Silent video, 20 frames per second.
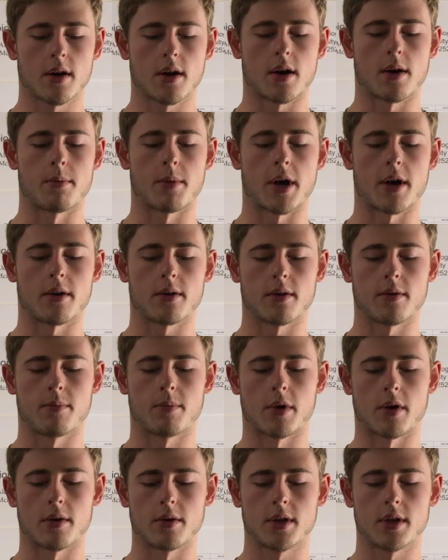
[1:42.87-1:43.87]
amount of
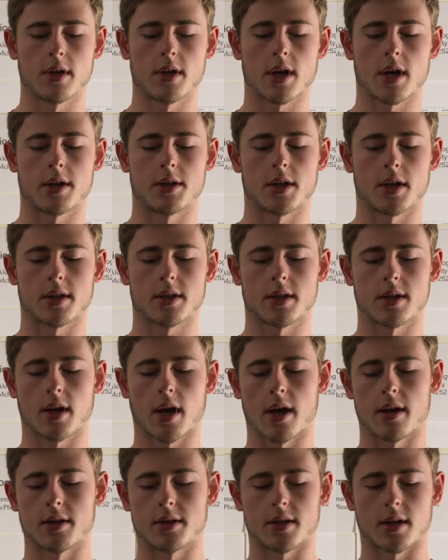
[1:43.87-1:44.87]
protein digesting
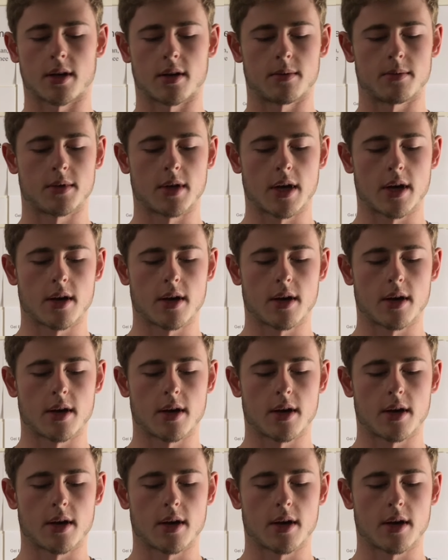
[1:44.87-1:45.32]
enzymes